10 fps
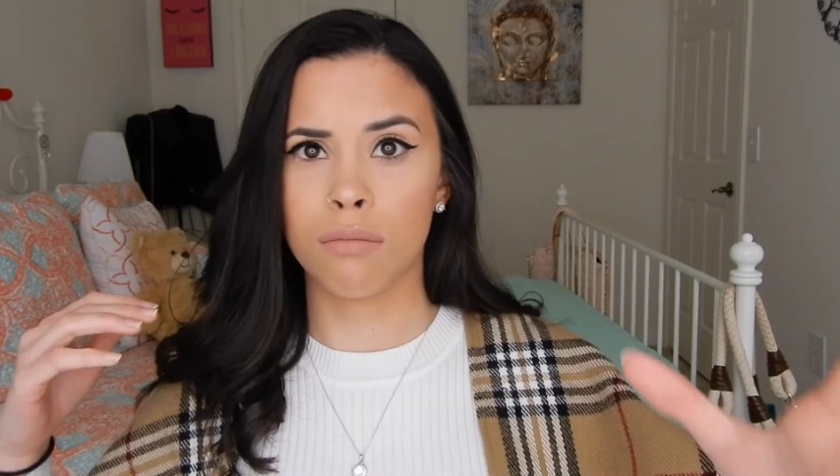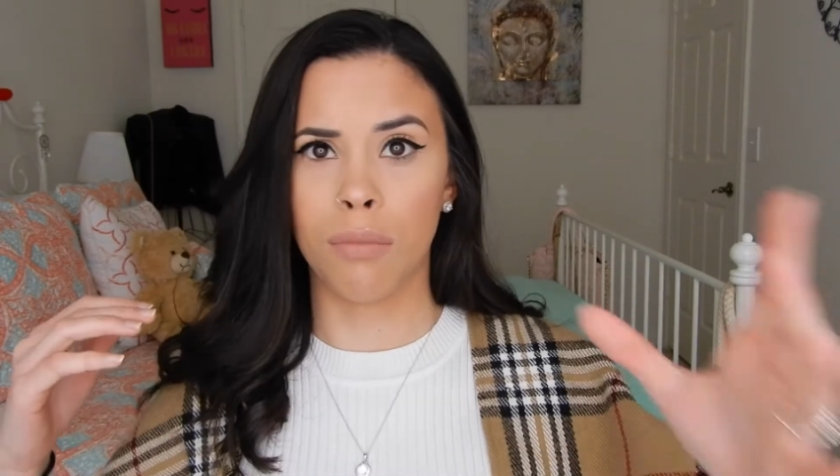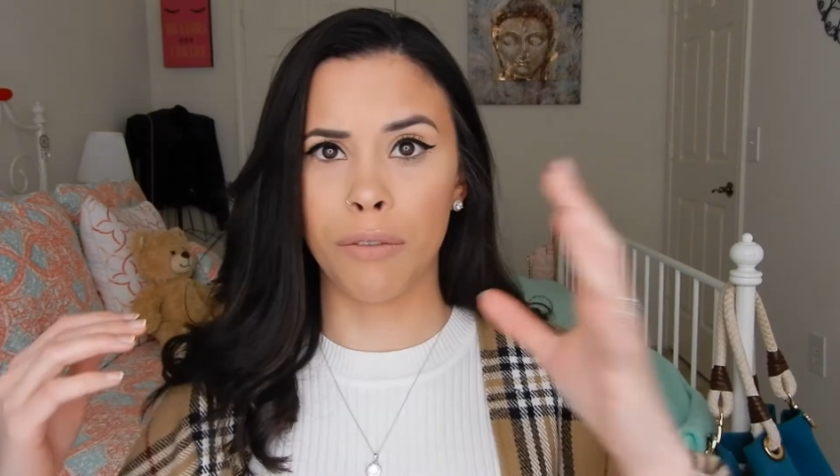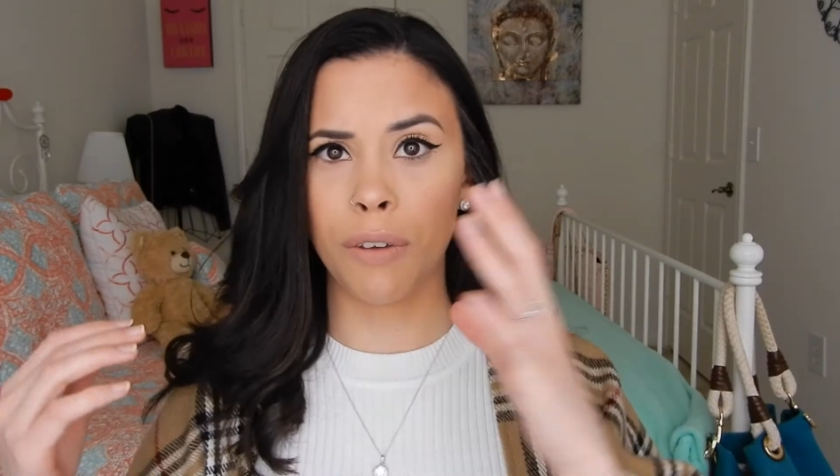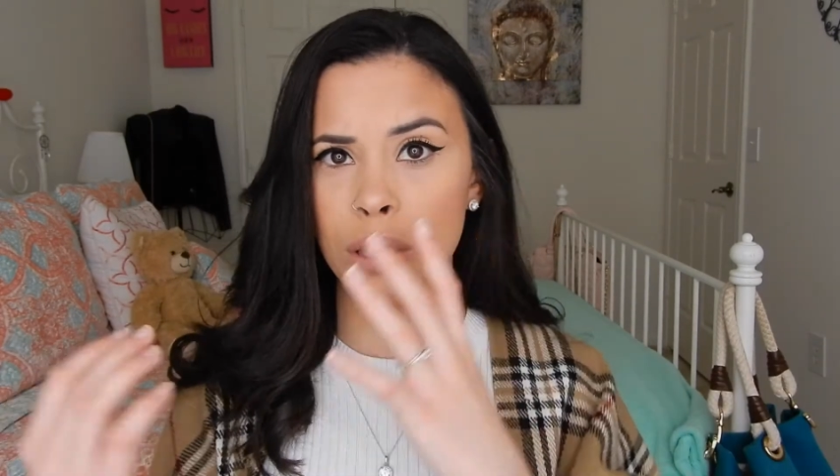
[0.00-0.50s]

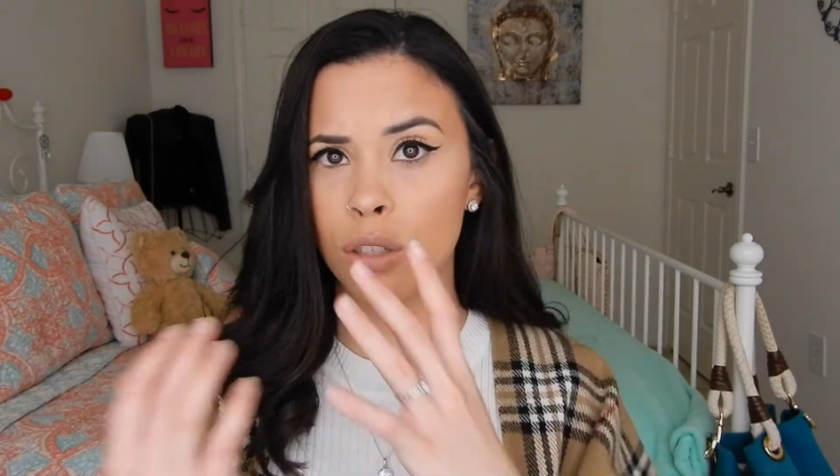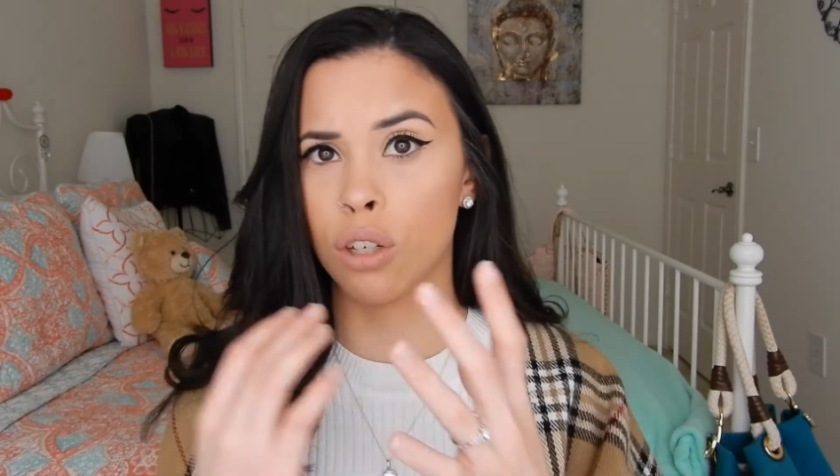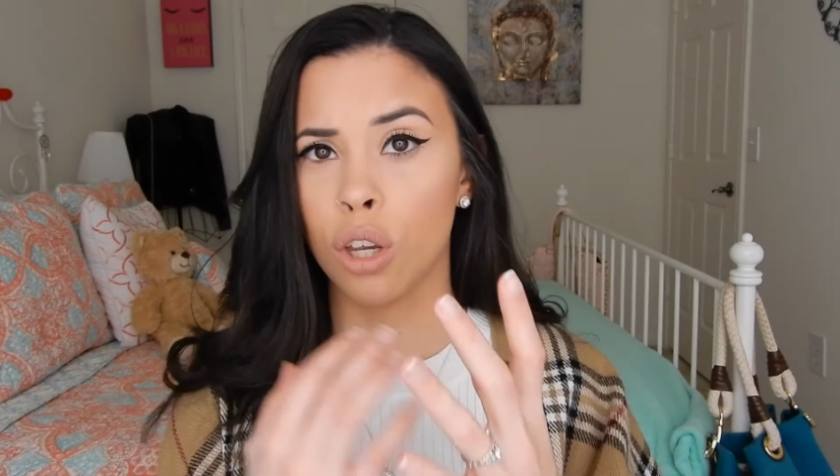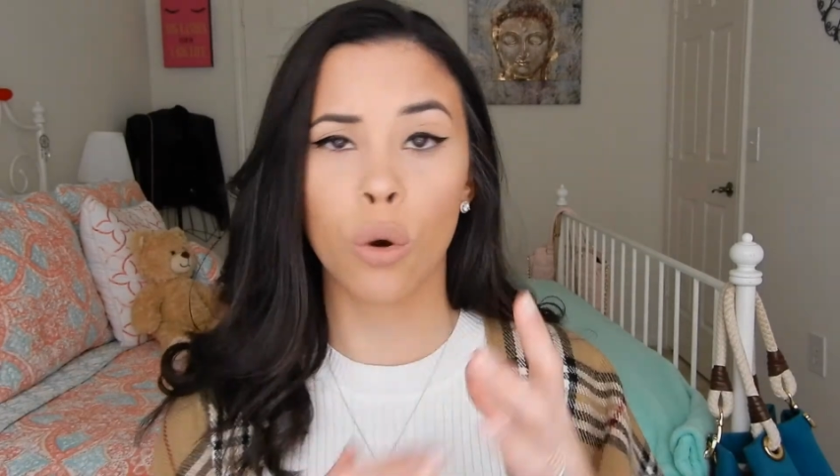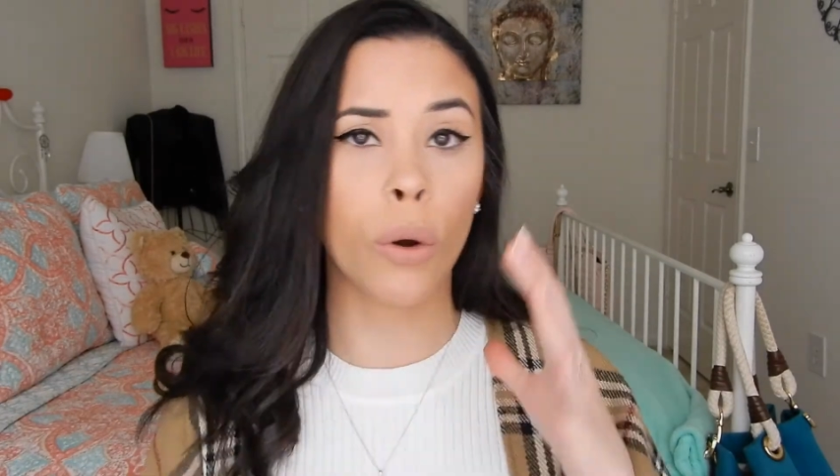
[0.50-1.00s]
my face is
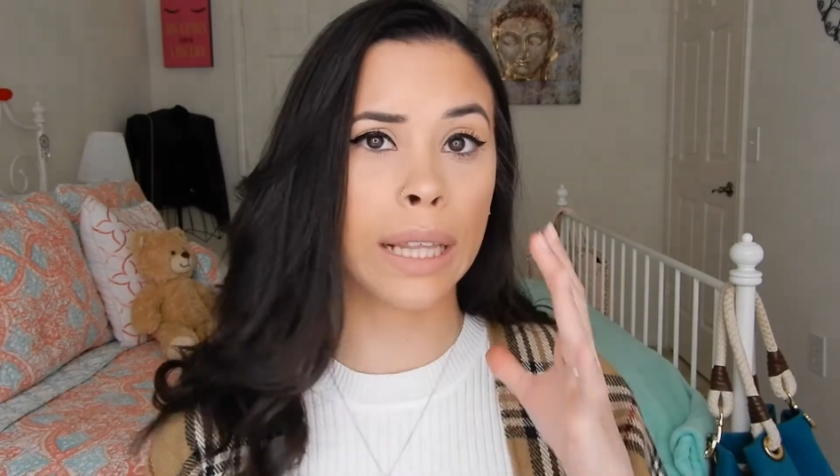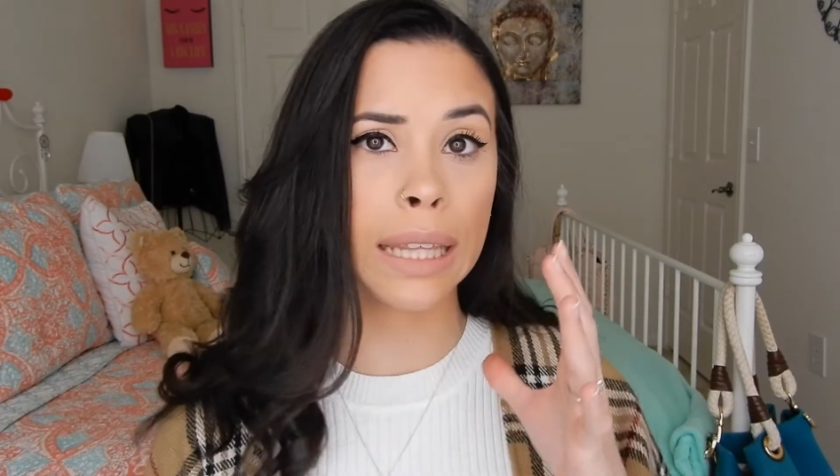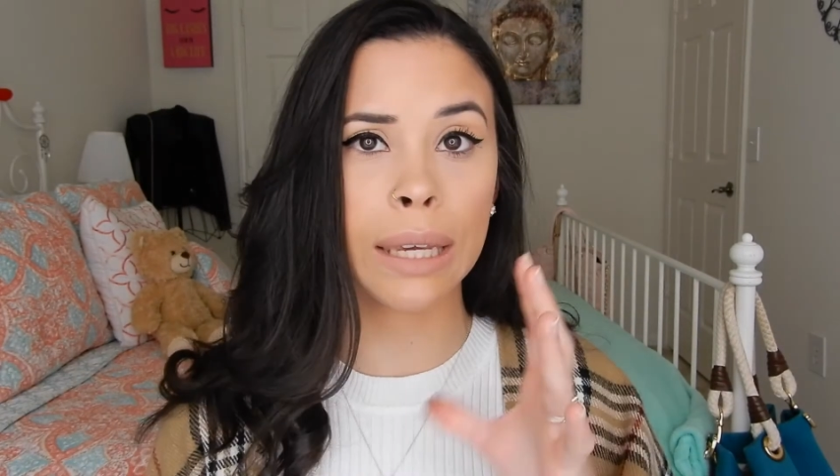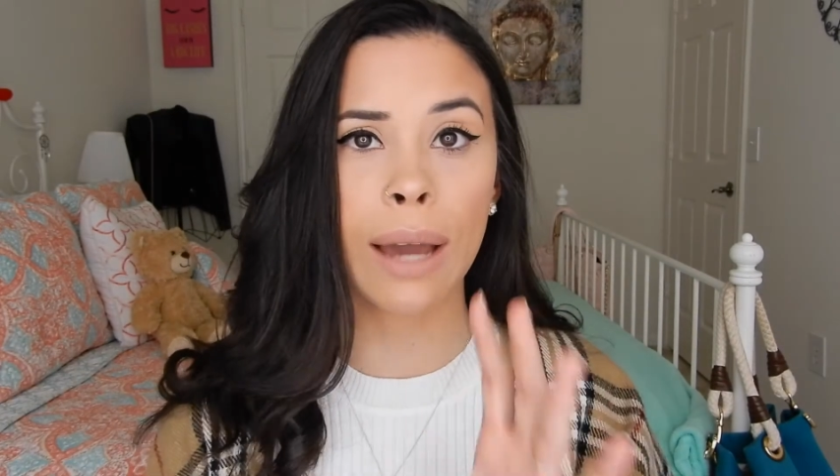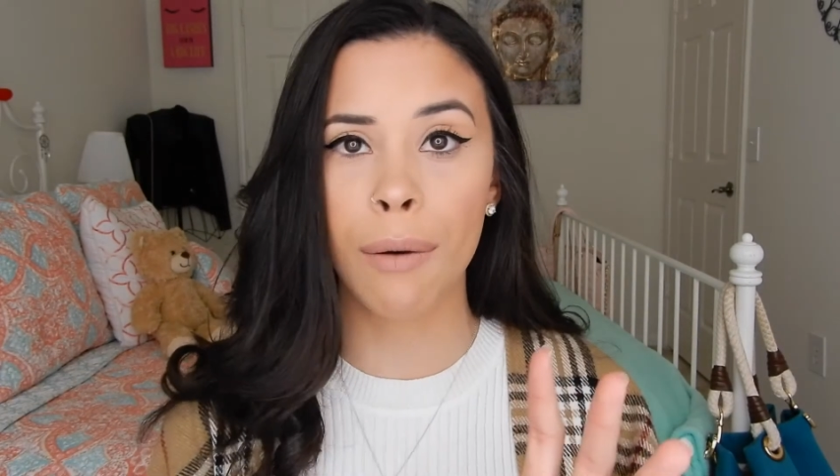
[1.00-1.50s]
looking
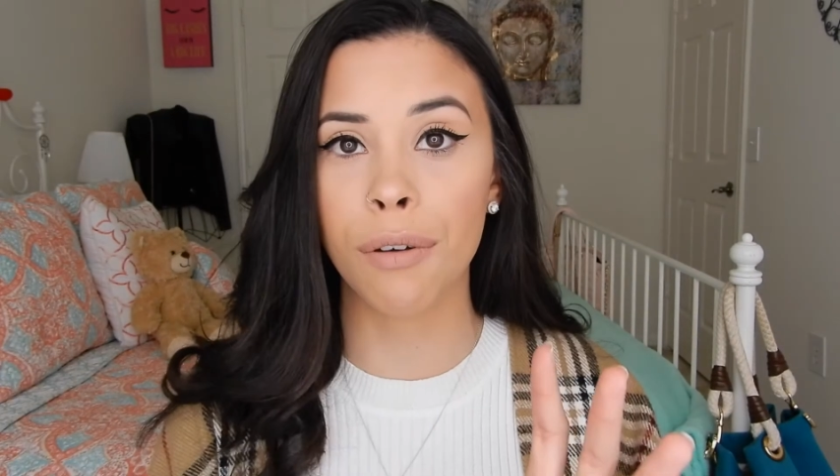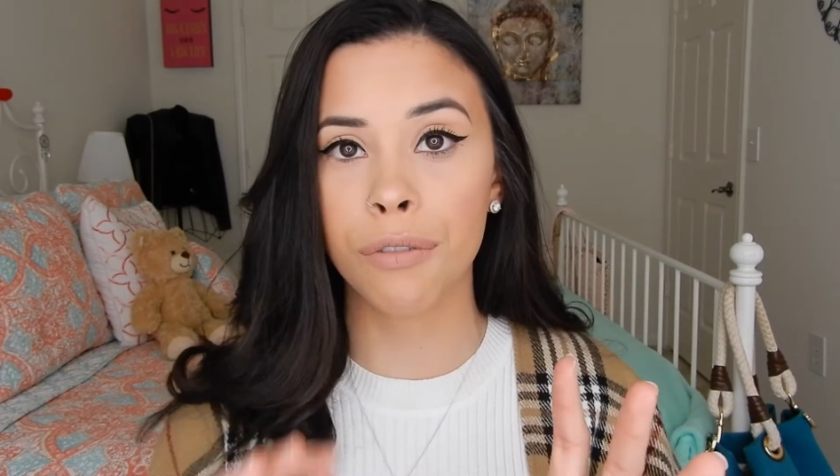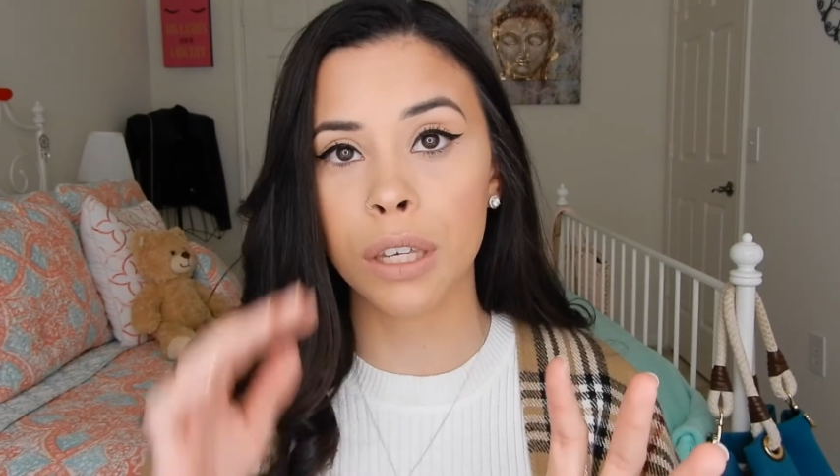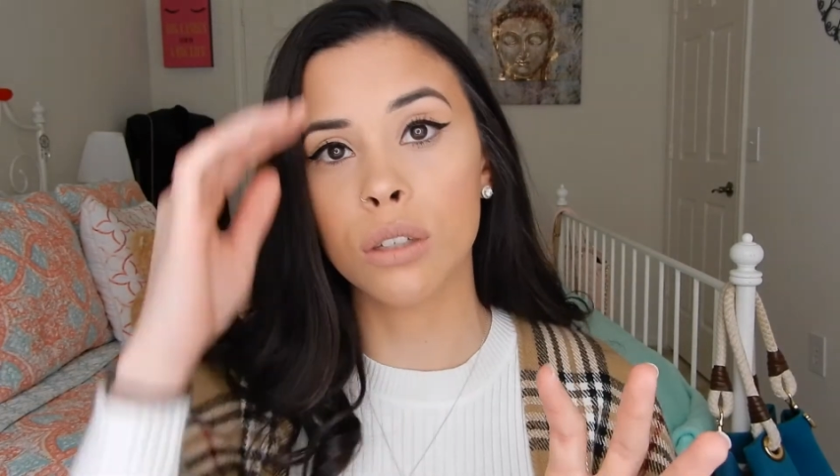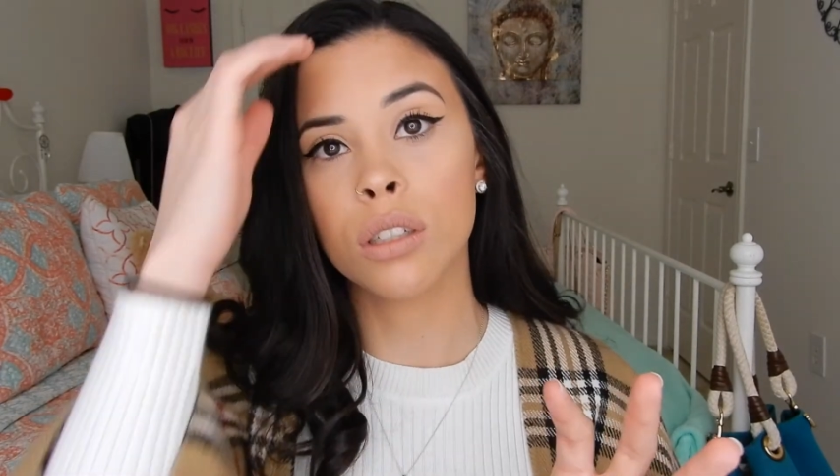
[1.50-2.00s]
oily, how it
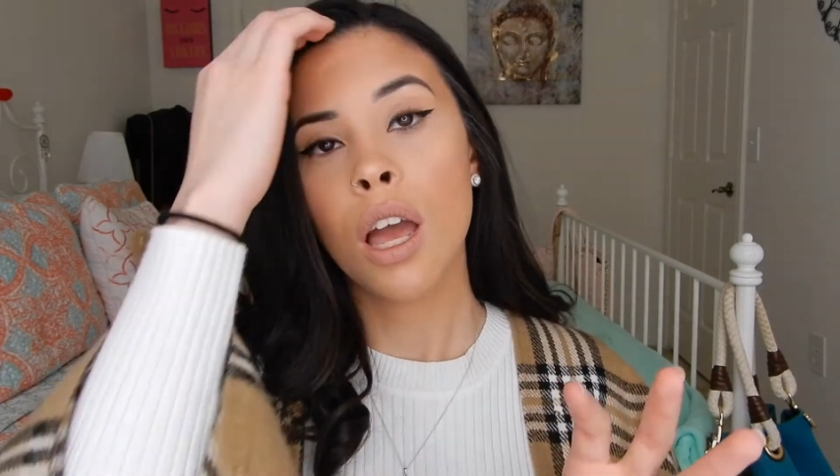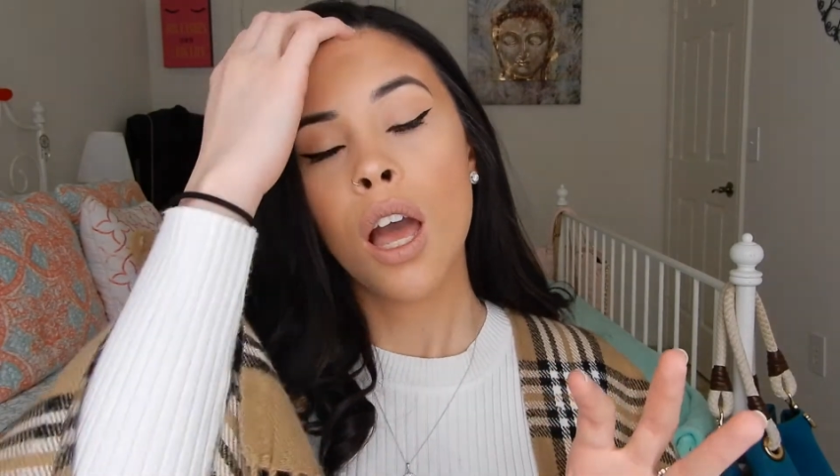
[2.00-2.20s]
feels.